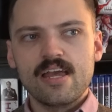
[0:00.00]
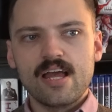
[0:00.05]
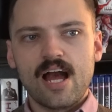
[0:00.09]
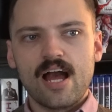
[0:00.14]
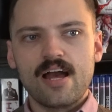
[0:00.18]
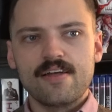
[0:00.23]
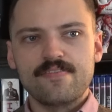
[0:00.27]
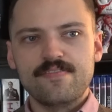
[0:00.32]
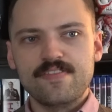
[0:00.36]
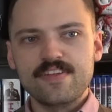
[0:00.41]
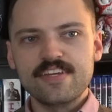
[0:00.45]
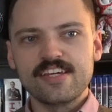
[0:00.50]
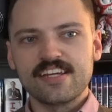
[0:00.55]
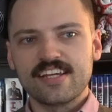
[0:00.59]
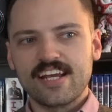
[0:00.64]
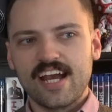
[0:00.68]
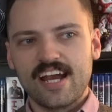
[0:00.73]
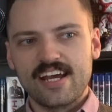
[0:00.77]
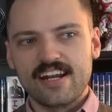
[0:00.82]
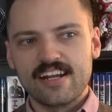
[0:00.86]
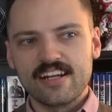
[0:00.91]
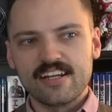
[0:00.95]
I think it
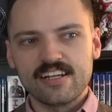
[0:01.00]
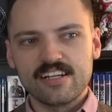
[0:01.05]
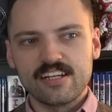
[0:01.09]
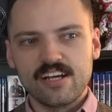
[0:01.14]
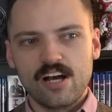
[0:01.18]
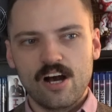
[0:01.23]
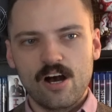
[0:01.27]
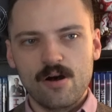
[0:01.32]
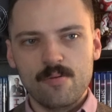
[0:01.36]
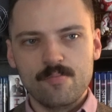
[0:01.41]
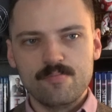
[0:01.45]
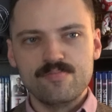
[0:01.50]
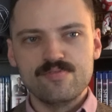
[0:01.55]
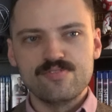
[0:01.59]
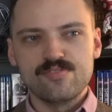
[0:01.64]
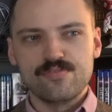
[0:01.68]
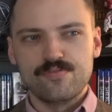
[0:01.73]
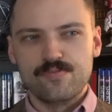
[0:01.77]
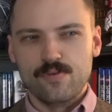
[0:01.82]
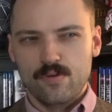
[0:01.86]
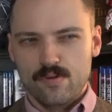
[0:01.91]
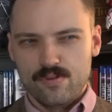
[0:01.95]
kind of
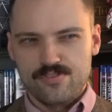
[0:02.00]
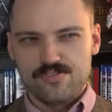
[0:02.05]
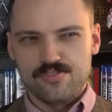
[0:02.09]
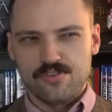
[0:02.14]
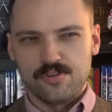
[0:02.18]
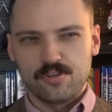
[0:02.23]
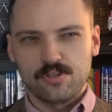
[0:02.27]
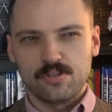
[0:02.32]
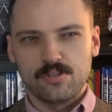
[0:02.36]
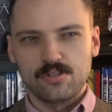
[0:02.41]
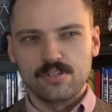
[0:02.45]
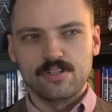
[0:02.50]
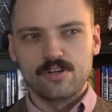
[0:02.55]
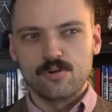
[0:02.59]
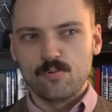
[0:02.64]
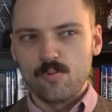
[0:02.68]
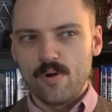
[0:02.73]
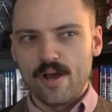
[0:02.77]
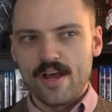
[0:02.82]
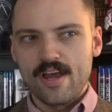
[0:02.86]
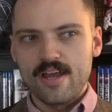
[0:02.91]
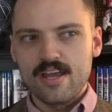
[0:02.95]
comes full circle in a
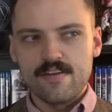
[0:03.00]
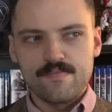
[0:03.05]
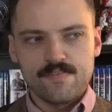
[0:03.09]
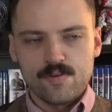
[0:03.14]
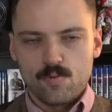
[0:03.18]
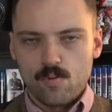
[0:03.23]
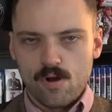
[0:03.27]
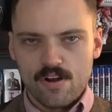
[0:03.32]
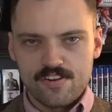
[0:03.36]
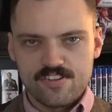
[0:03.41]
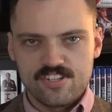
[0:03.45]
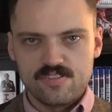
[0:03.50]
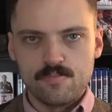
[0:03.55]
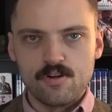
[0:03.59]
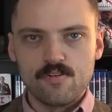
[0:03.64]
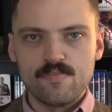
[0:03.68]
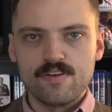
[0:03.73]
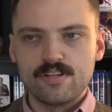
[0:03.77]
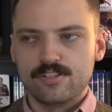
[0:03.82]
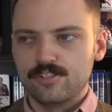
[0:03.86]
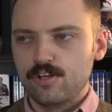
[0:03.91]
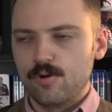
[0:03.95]
way. If you watch the
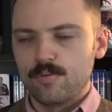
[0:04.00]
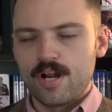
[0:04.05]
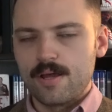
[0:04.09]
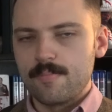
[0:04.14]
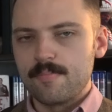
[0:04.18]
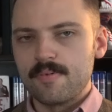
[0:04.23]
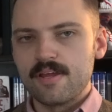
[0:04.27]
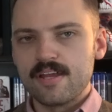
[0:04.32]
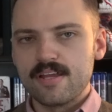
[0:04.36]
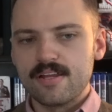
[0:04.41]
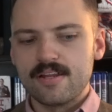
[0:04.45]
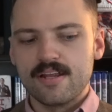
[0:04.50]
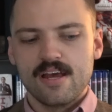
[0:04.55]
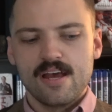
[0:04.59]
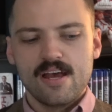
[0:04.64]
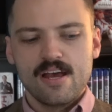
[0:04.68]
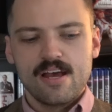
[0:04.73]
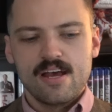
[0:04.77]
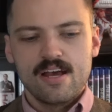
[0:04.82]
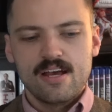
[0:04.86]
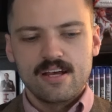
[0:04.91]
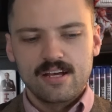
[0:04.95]
movie, you'll know what I
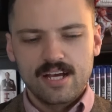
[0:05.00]
mean.